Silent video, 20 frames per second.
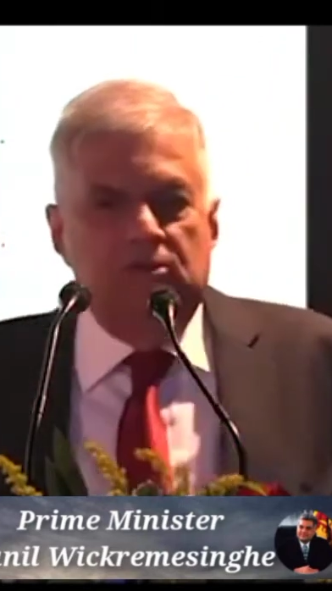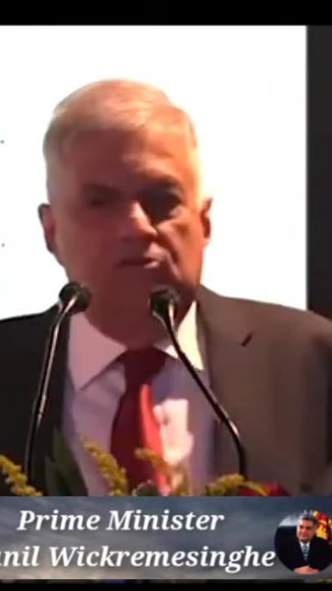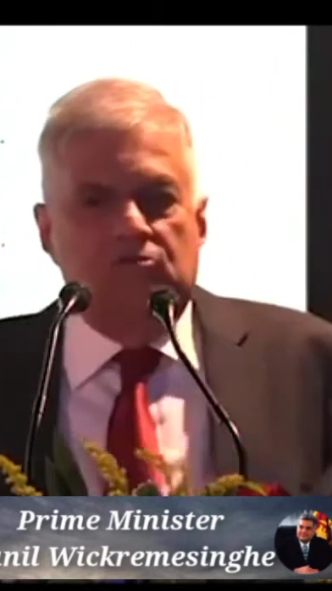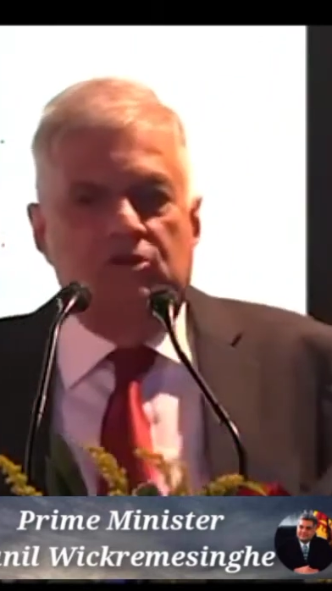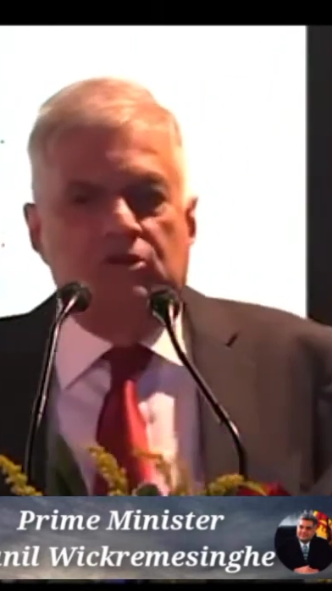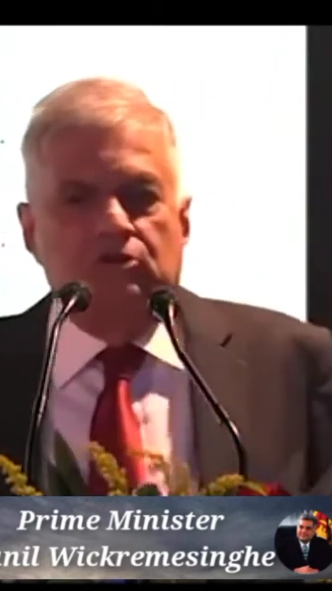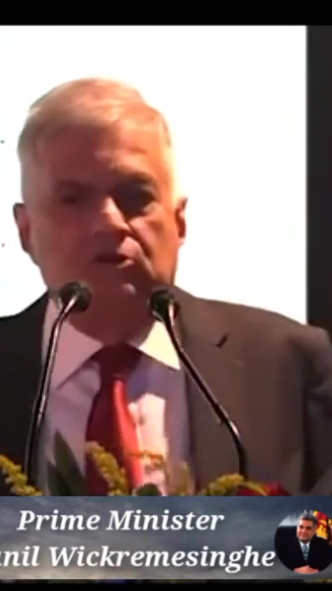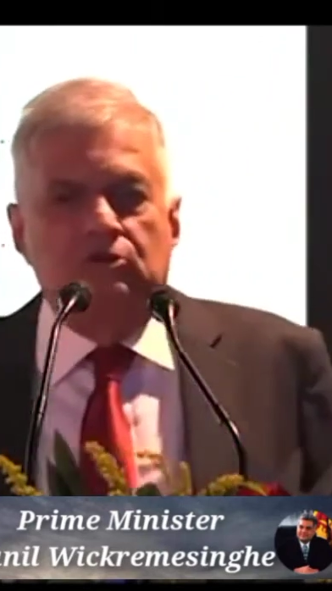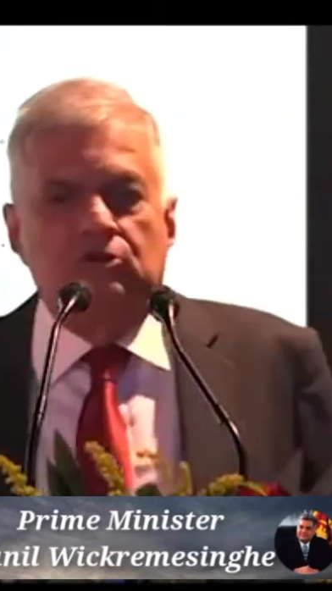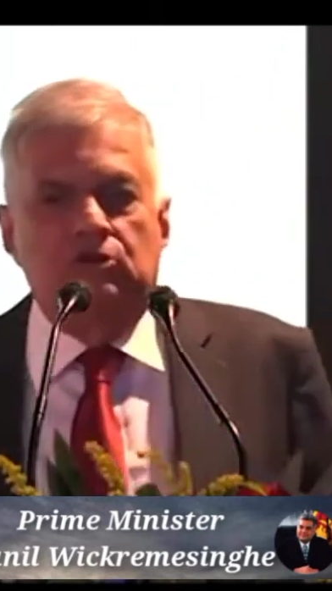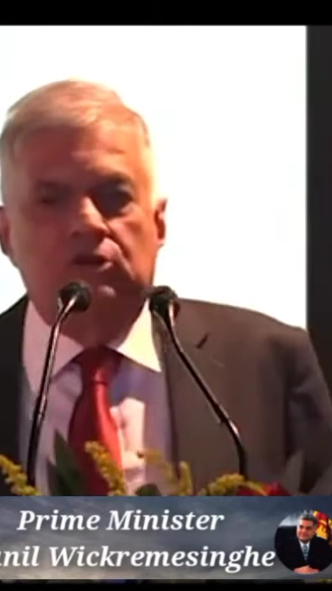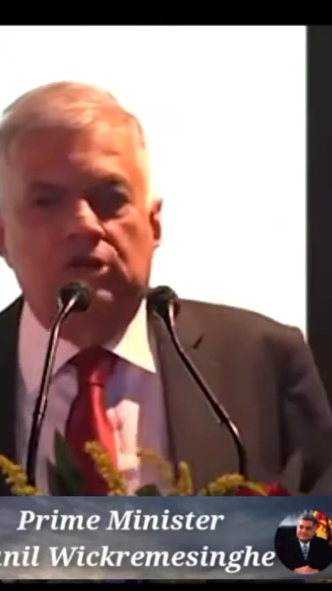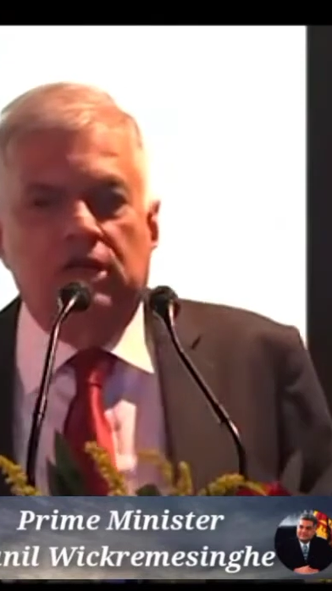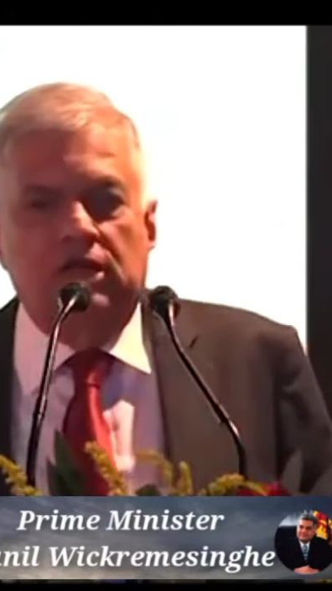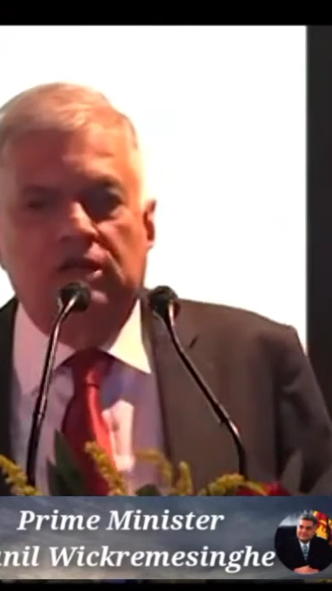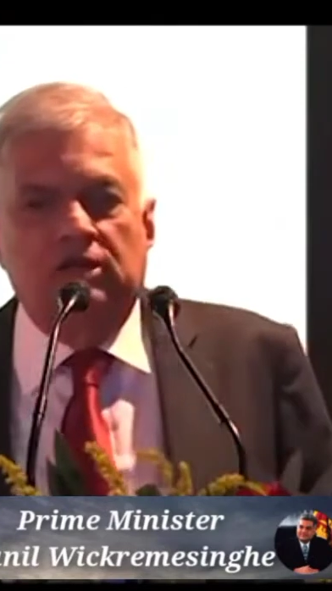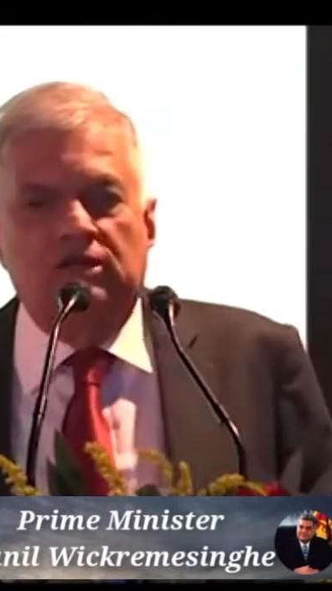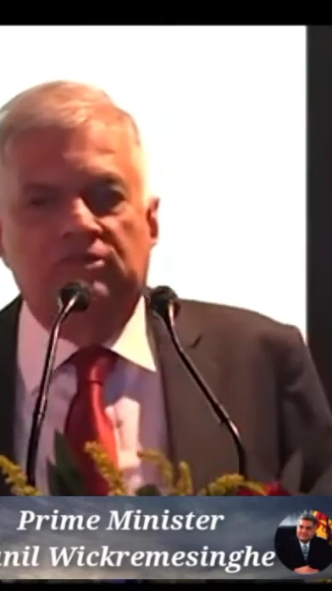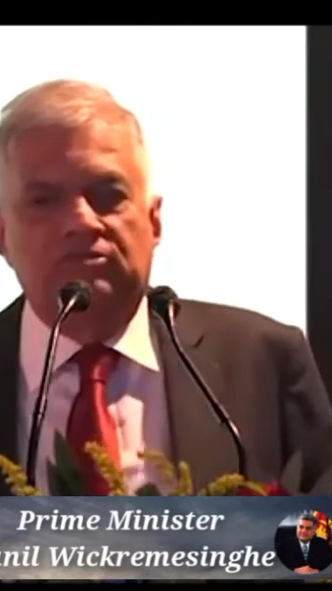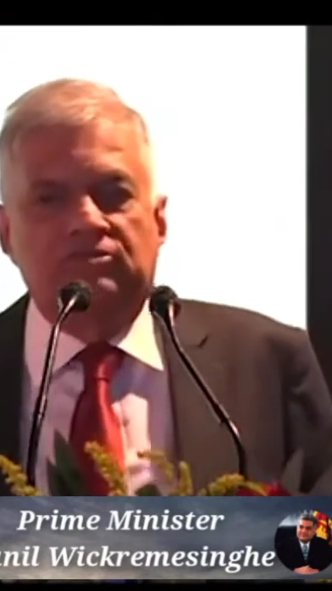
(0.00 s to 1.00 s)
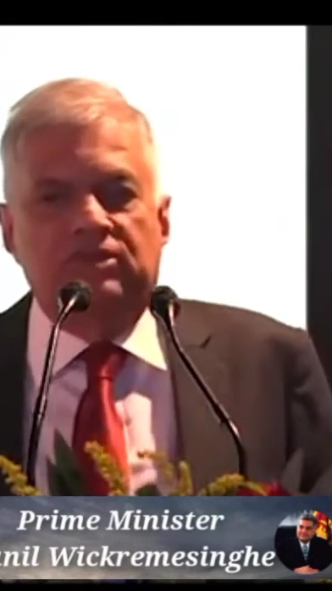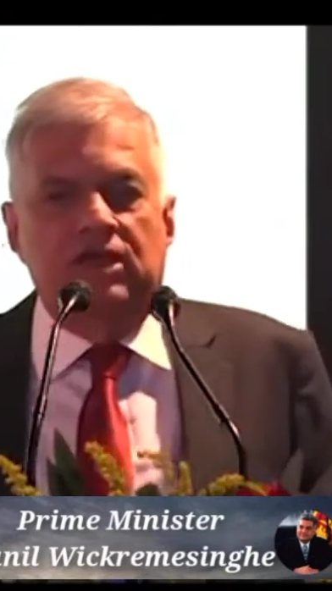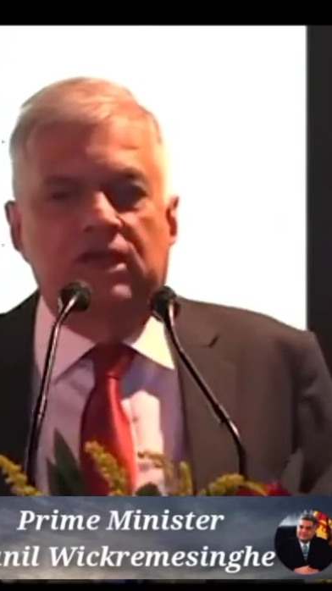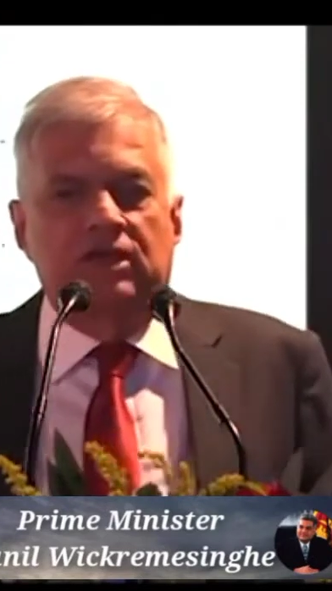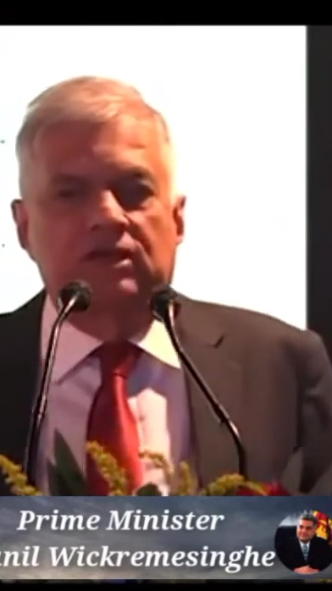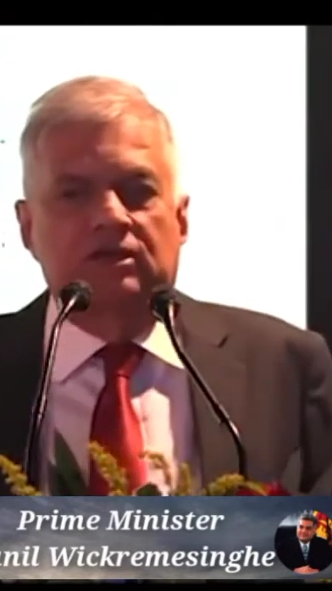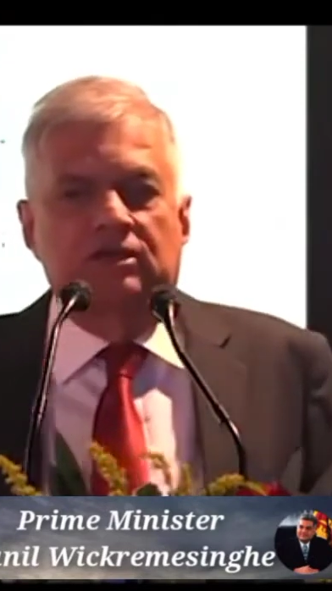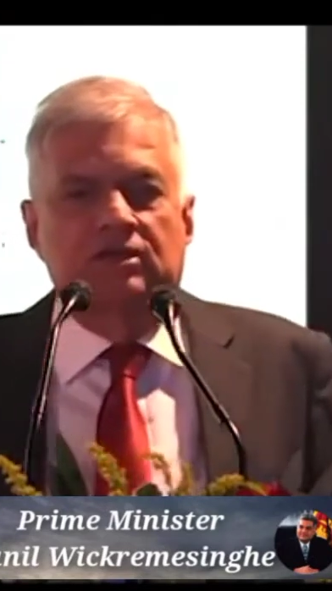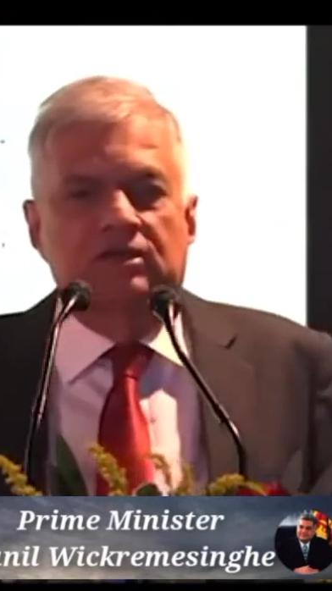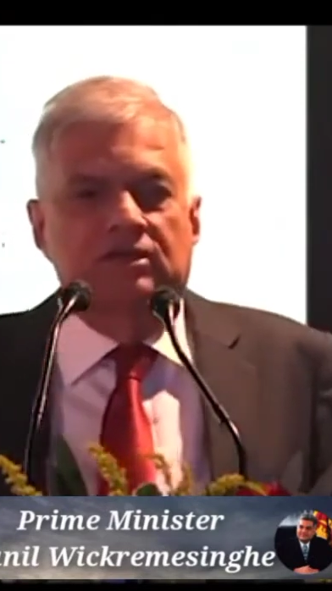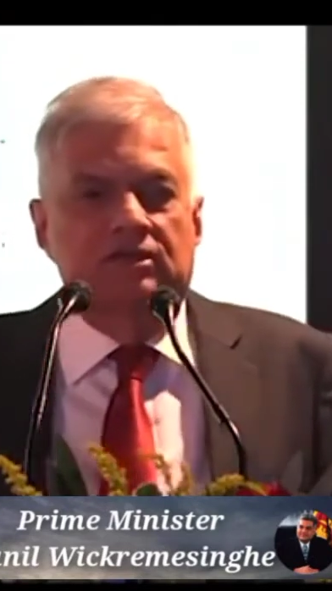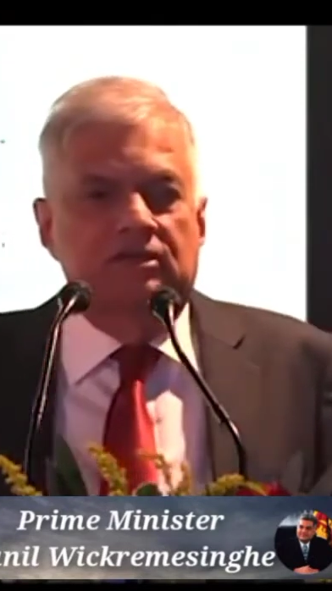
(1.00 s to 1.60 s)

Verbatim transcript: What you don't understand